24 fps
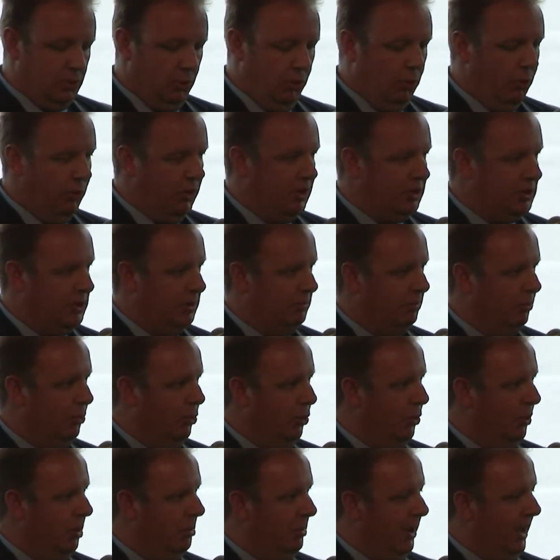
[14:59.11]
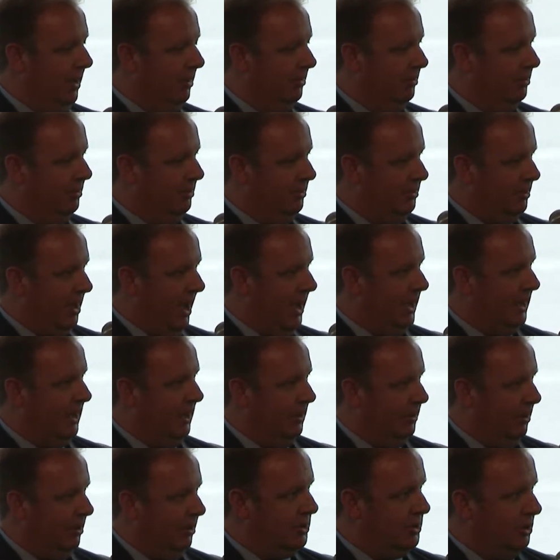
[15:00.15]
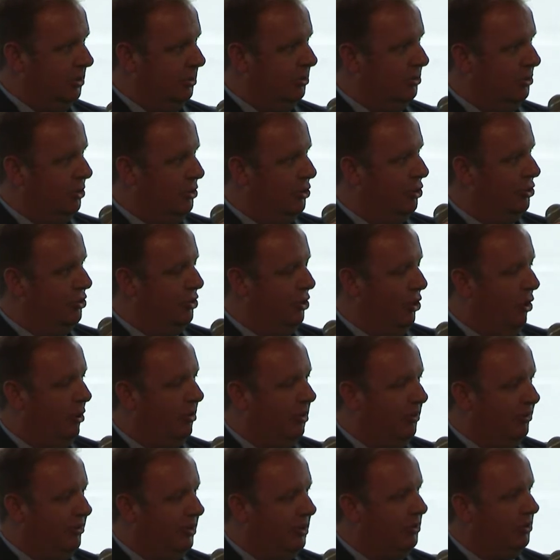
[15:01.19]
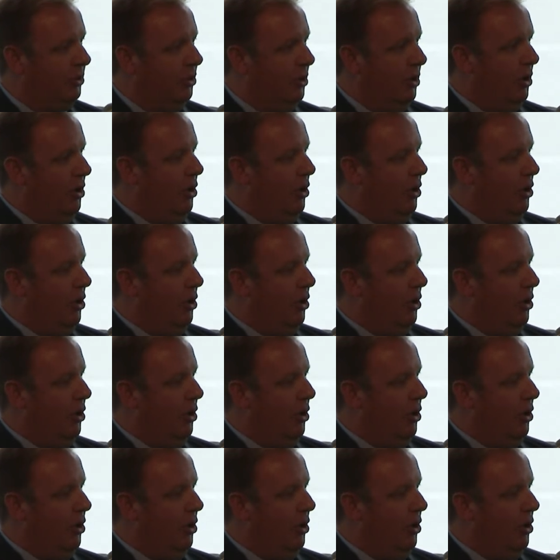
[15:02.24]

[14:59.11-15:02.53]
or is it more about taking skills to new geographies,